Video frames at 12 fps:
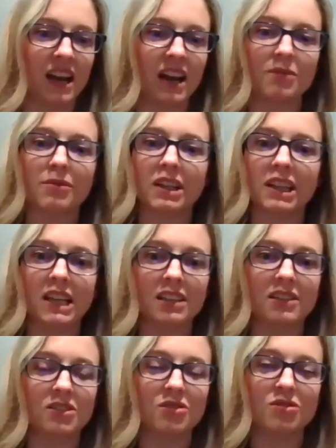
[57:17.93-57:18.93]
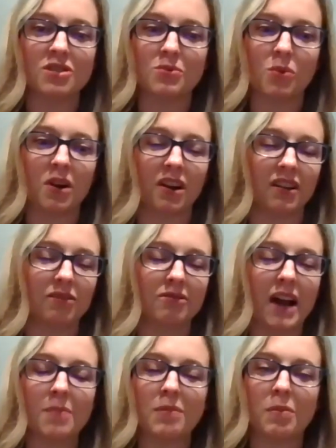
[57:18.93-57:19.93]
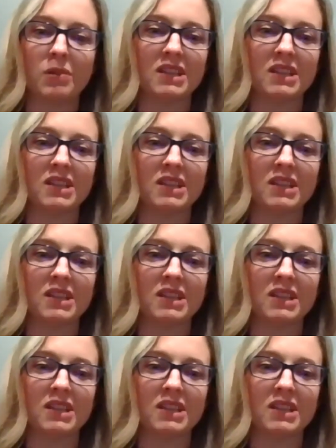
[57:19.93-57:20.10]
I really do just want to wrap up